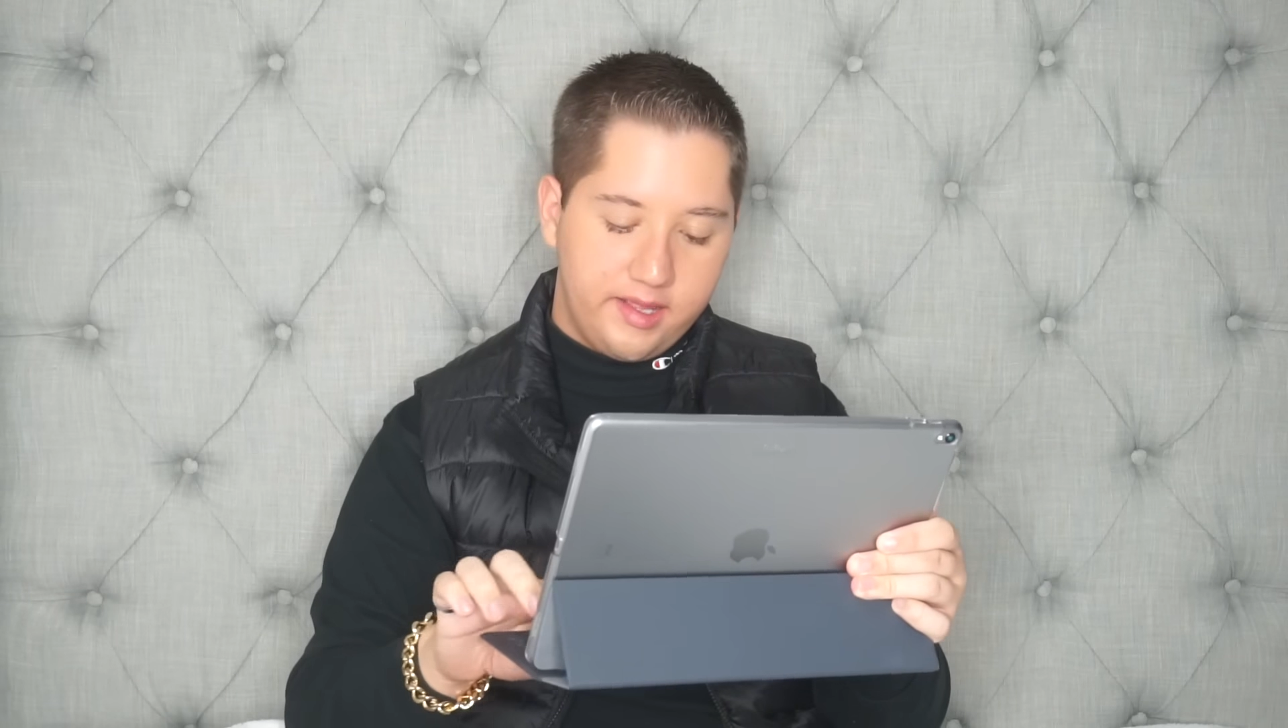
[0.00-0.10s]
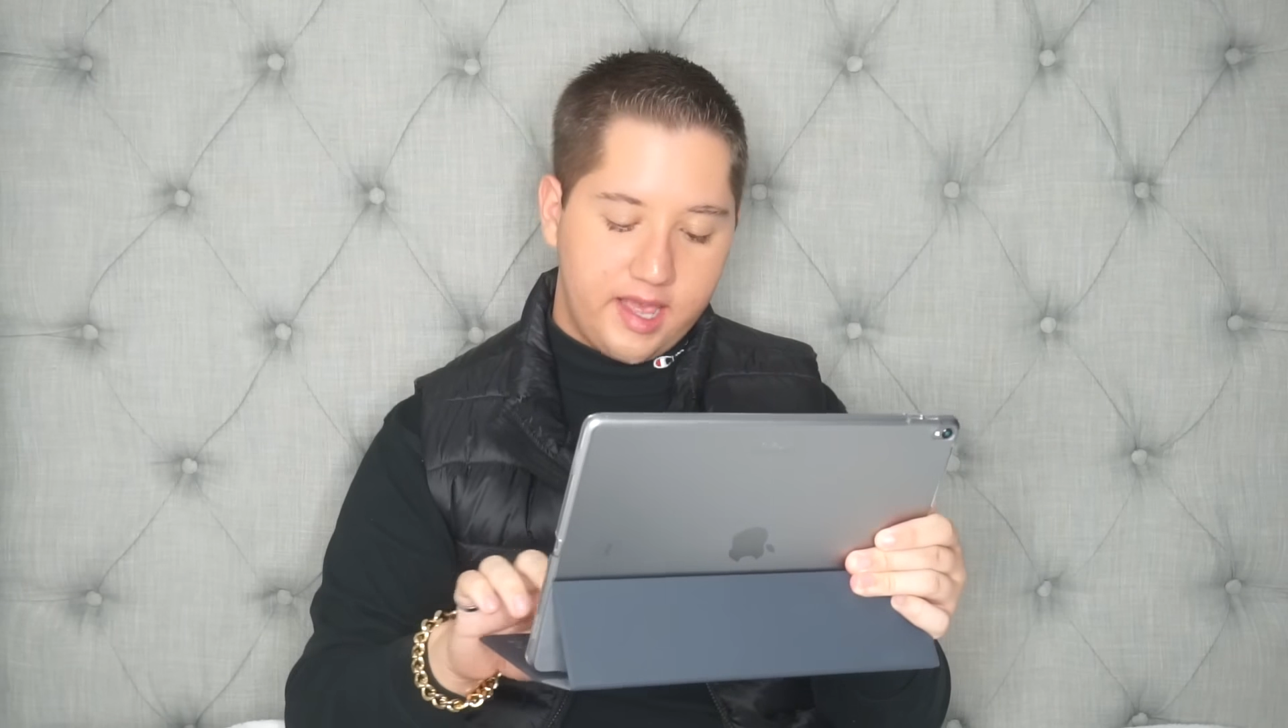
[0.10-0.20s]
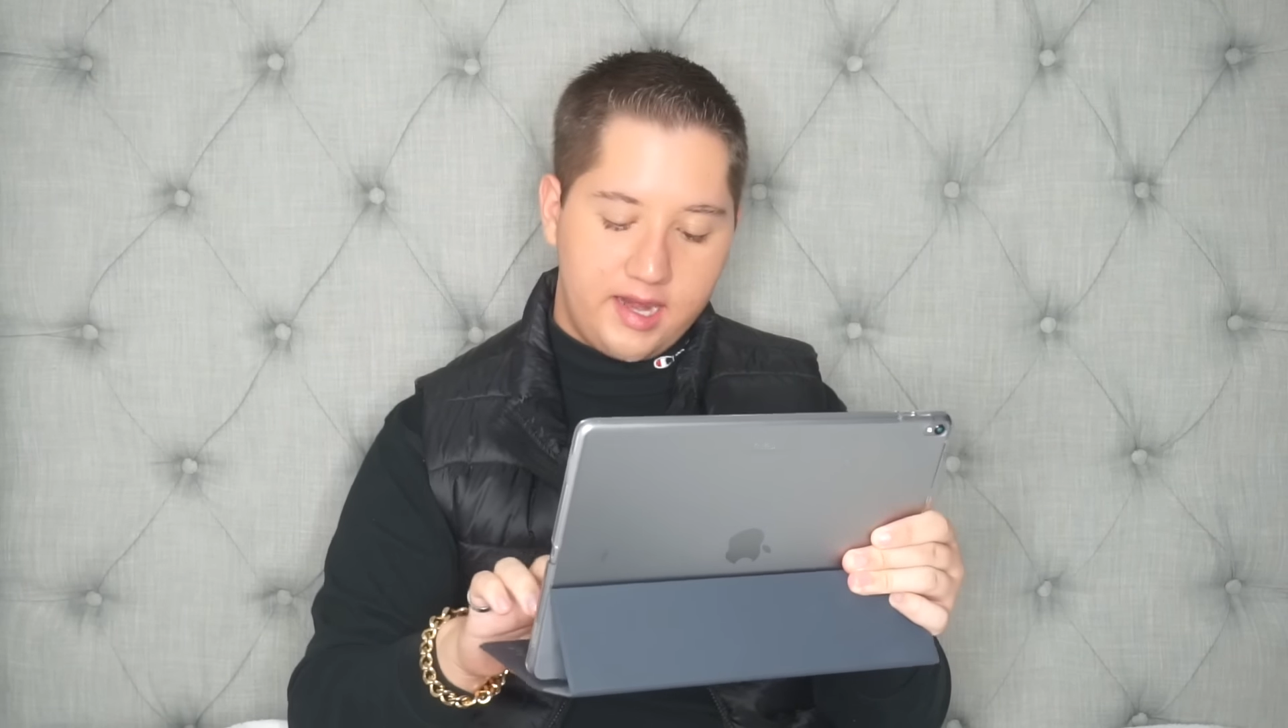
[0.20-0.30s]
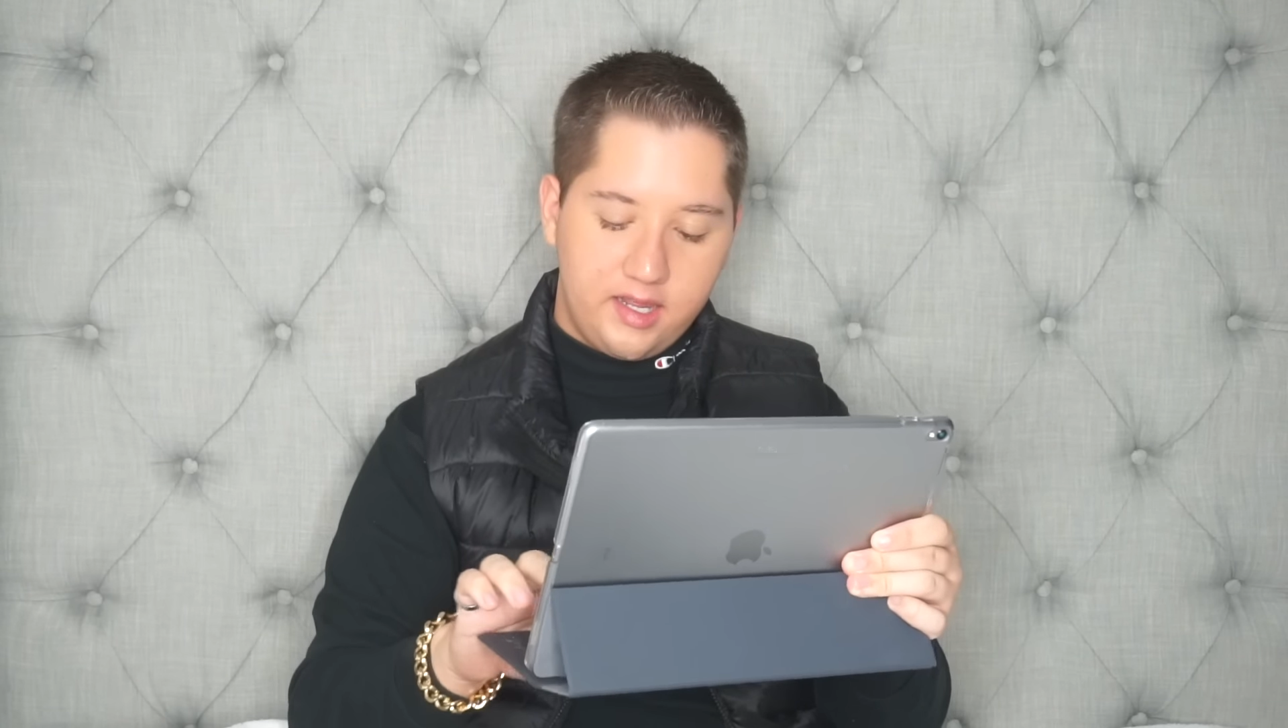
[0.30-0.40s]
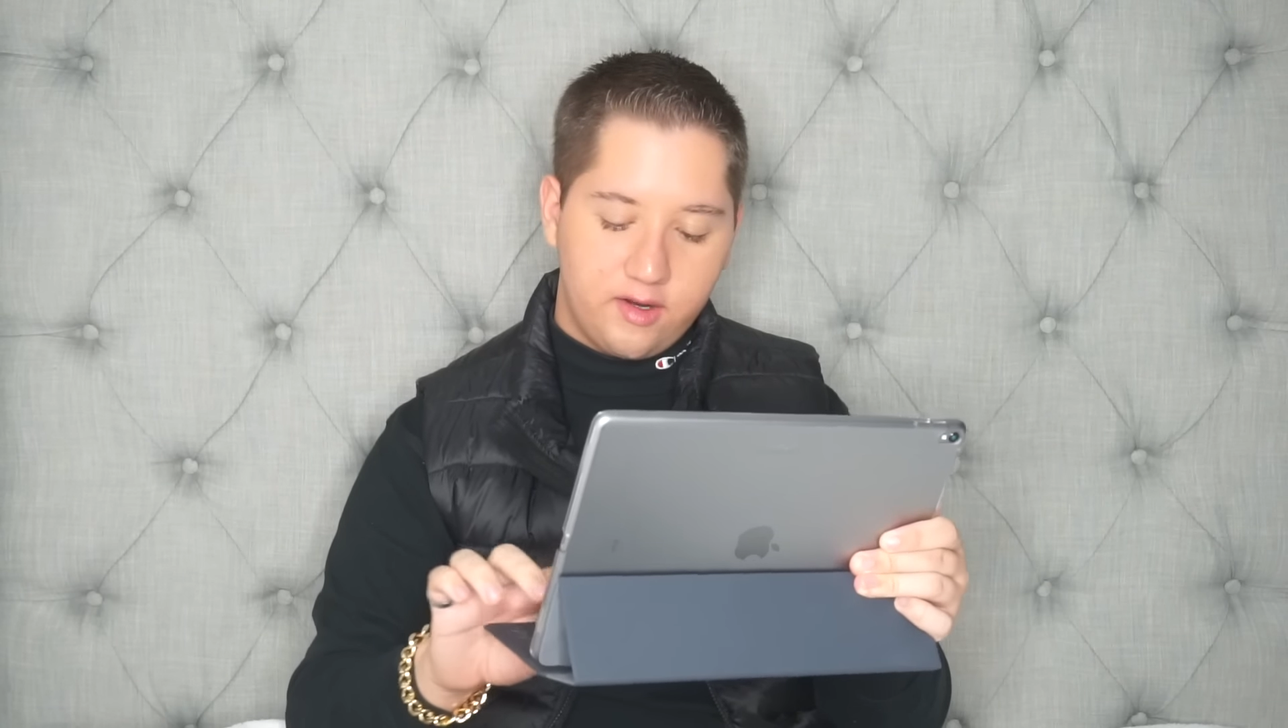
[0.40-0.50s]

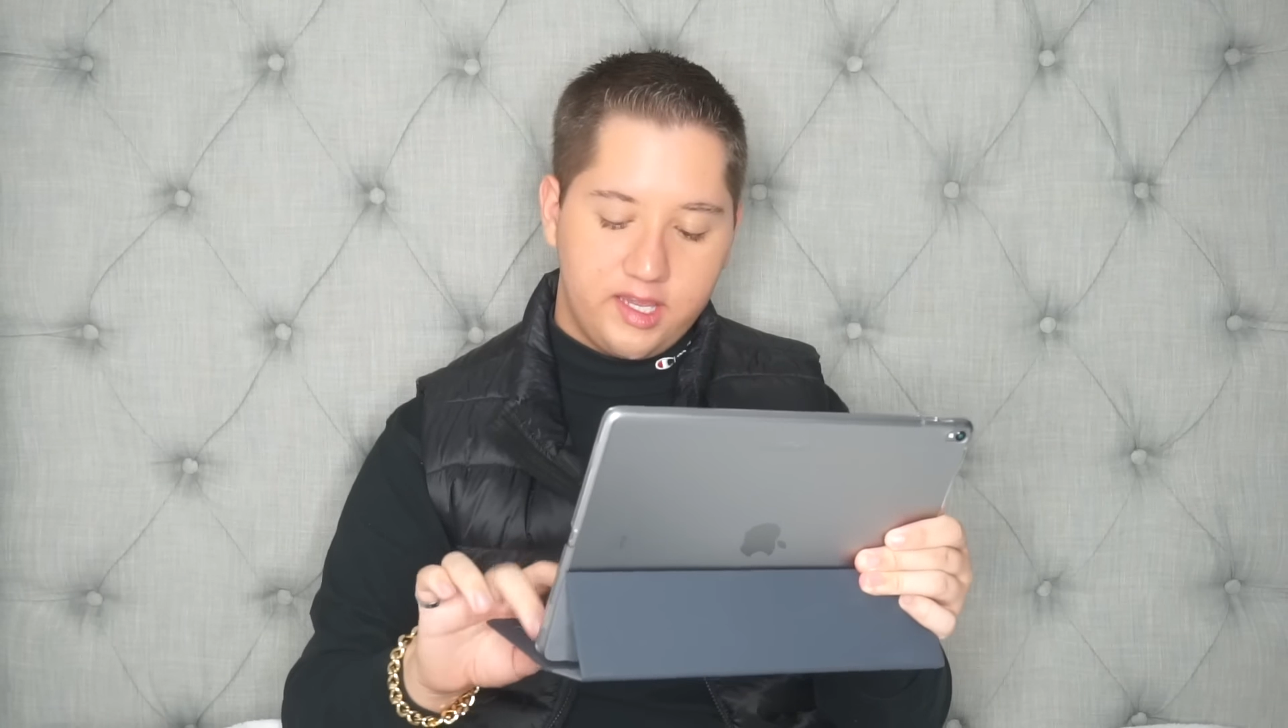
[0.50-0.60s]
like any other